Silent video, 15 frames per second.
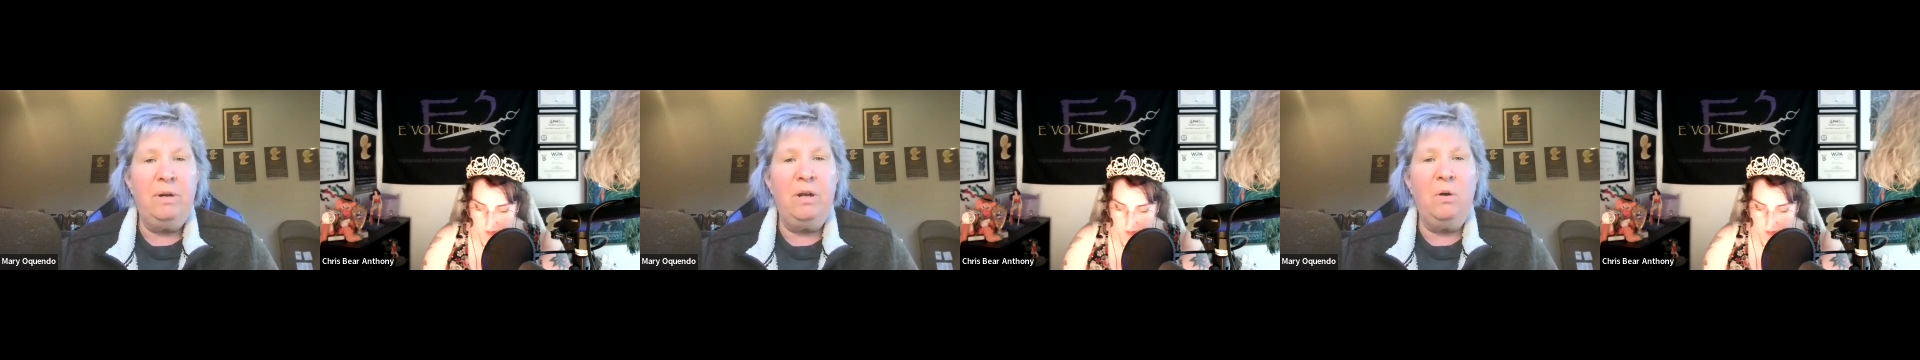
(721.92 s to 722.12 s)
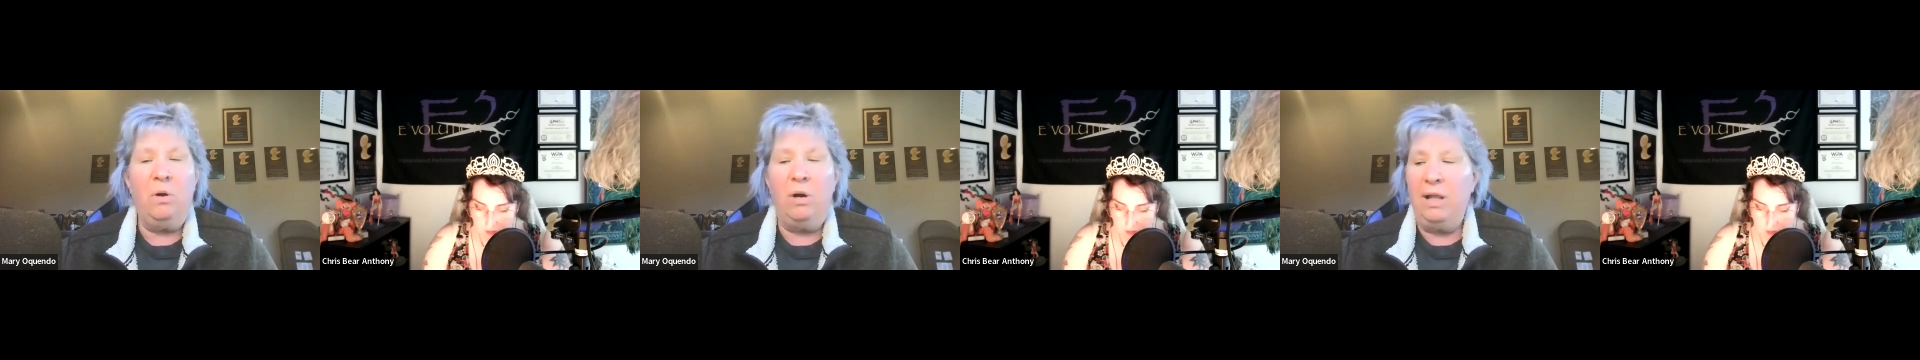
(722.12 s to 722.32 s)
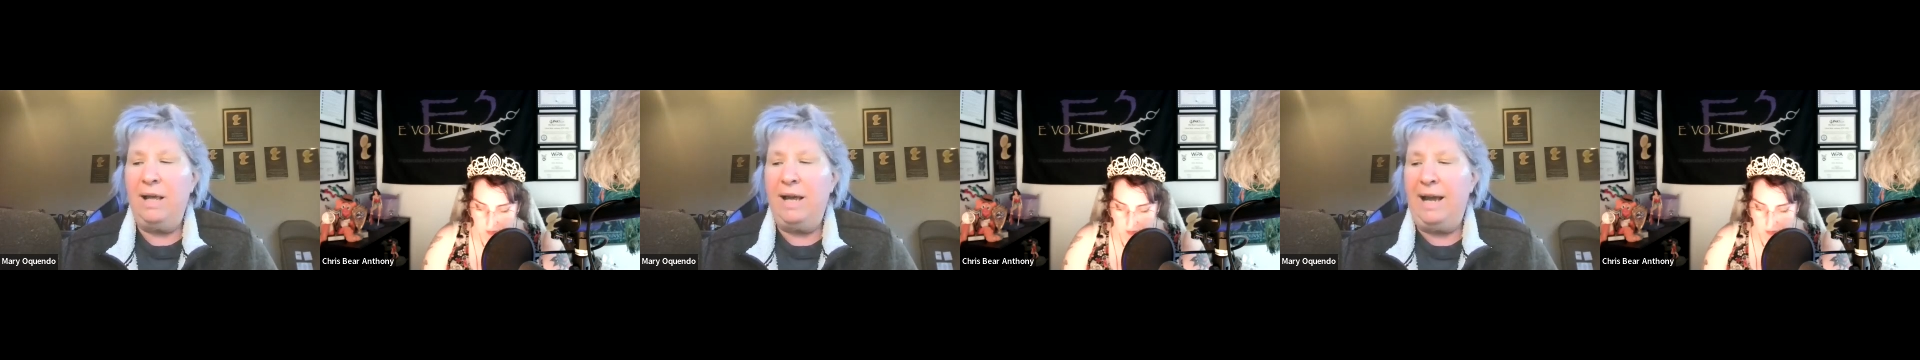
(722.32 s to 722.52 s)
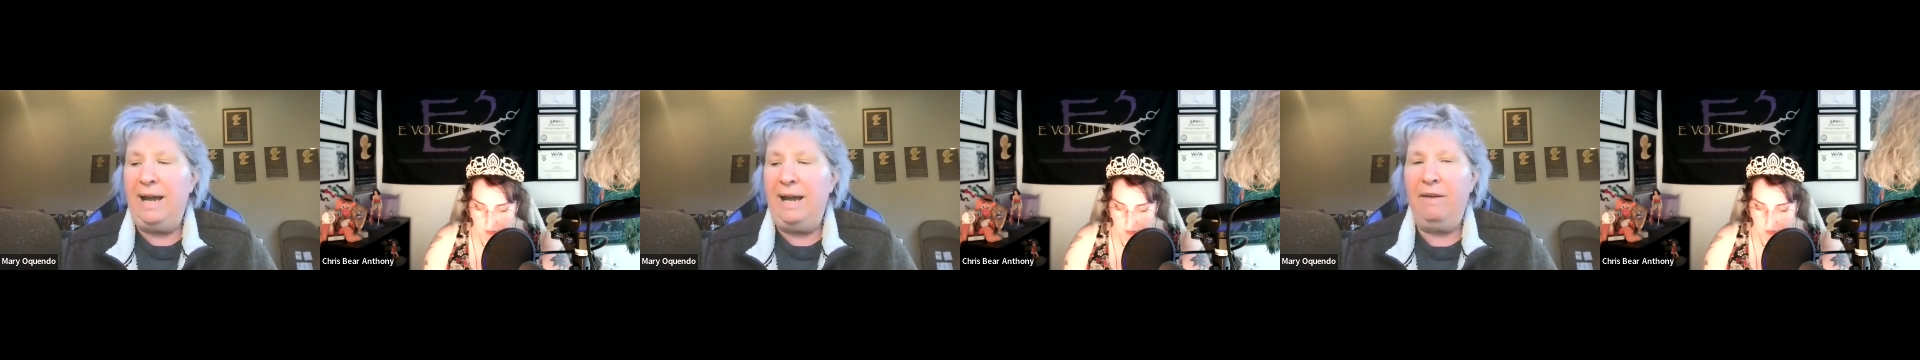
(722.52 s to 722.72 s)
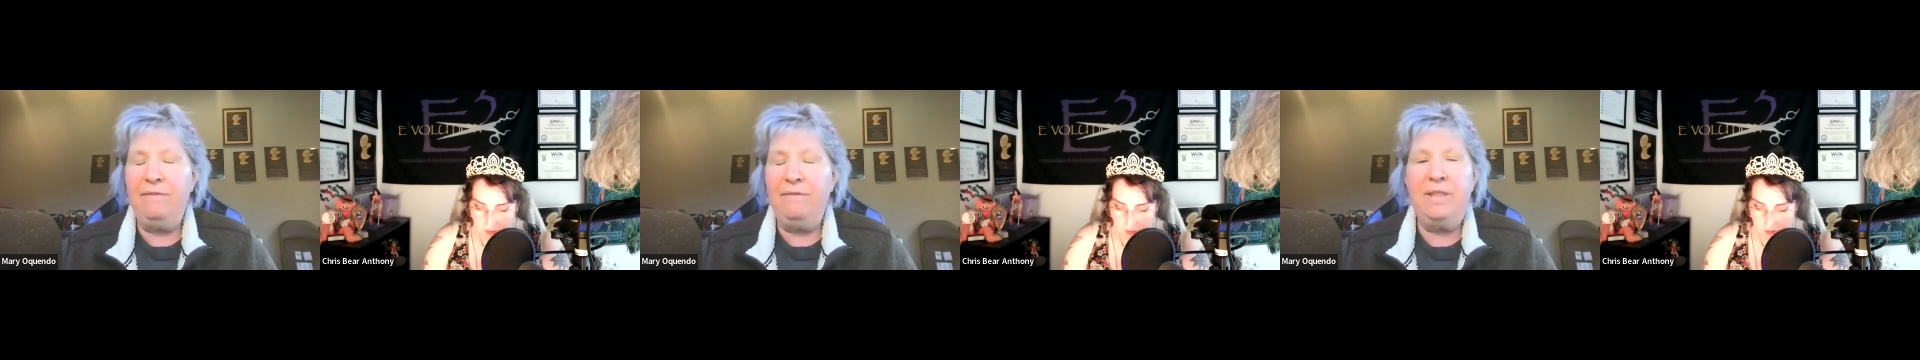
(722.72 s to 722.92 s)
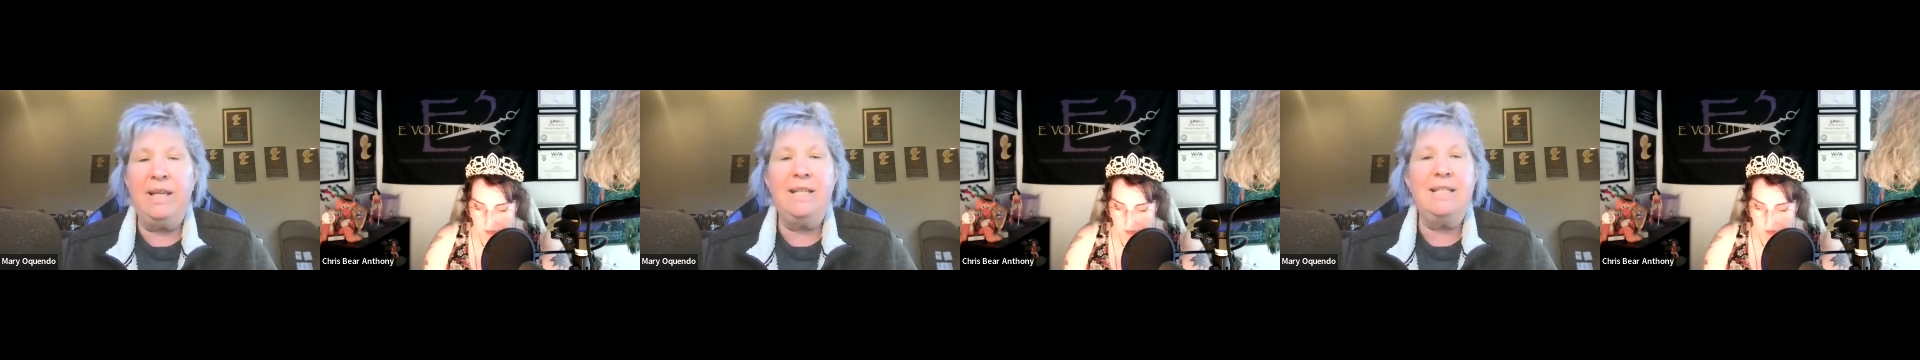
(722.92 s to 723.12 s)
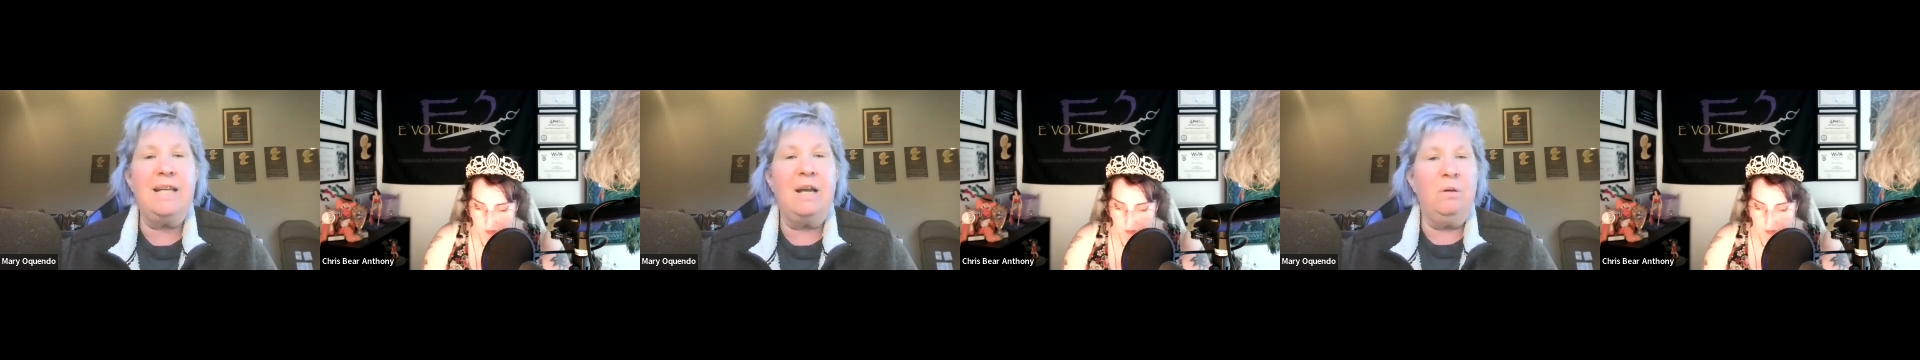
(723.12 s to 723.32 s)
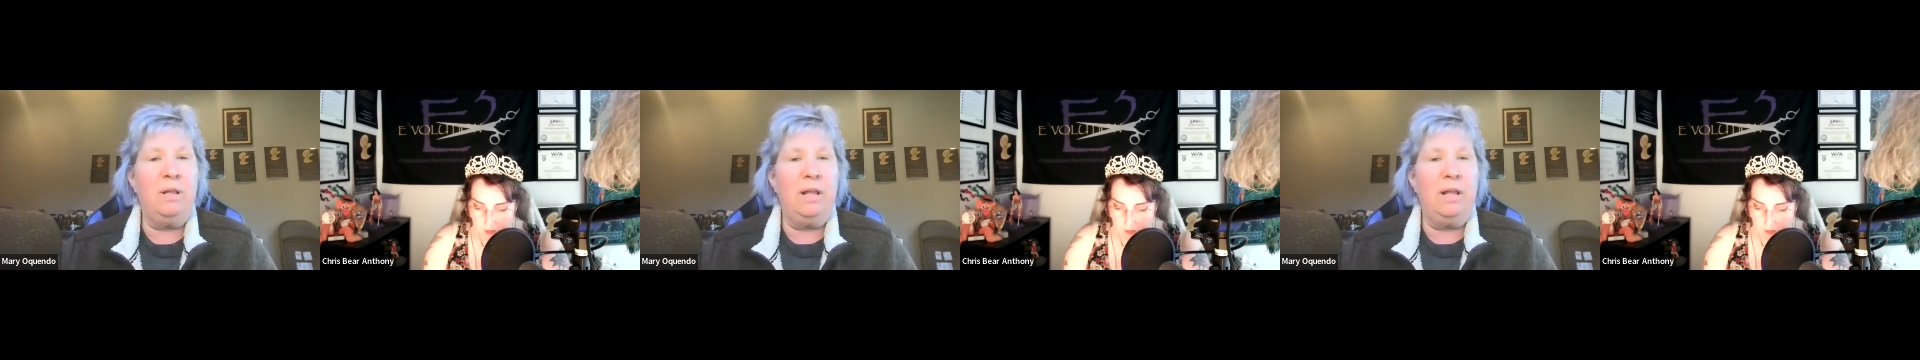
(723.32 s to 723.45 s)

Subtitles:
we all have things that